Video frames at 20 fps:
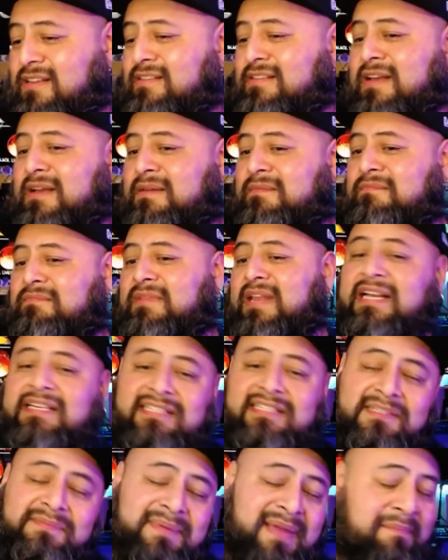I'm not
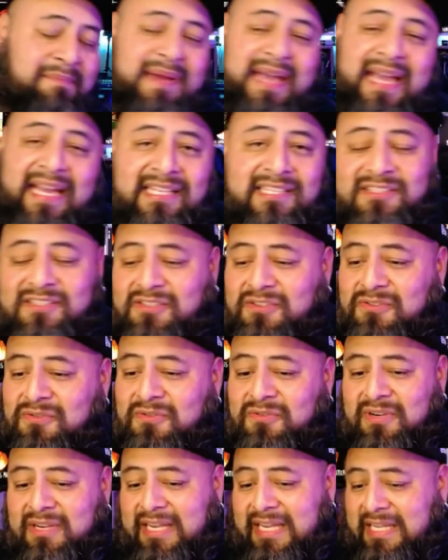just being paid to
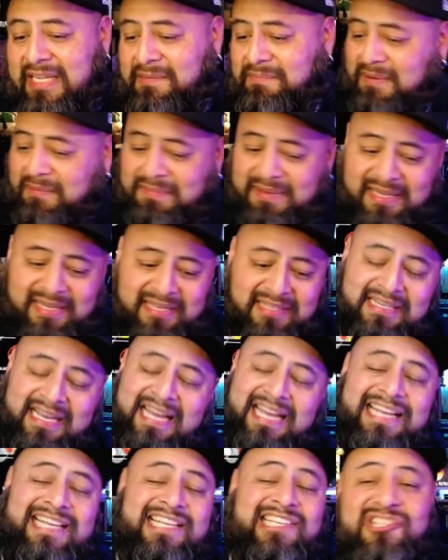do it, but because I
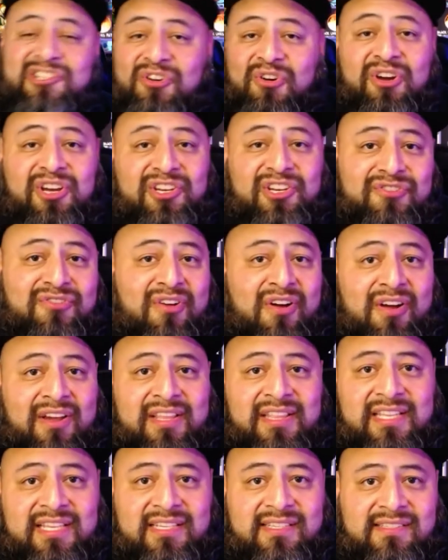enjoy
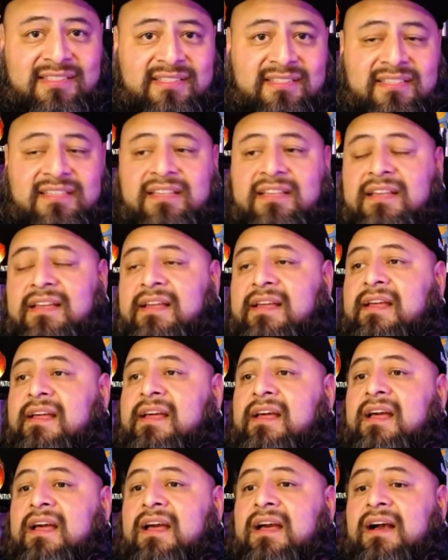drawing this.
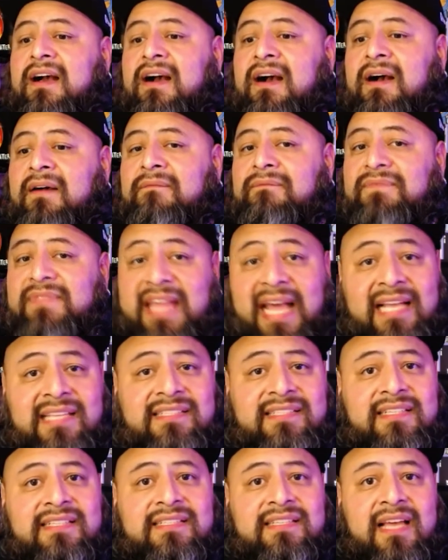Um, that's
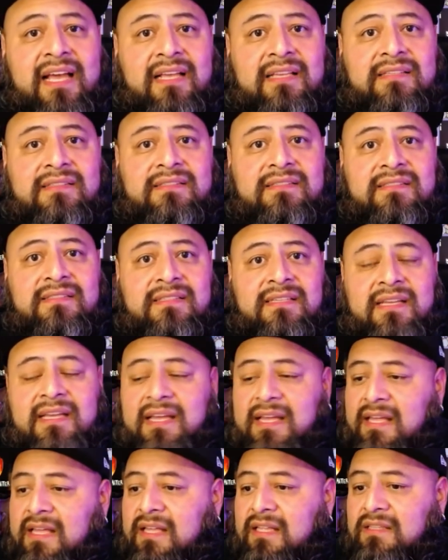success
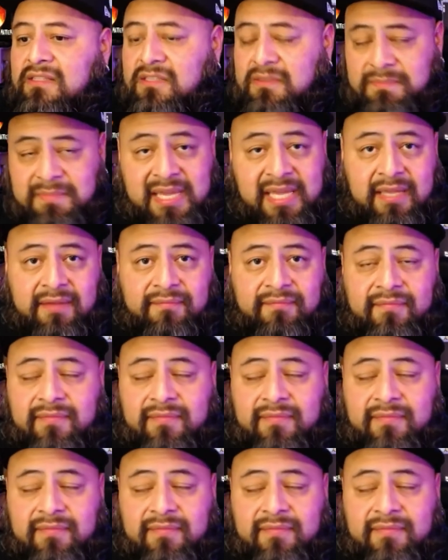to me.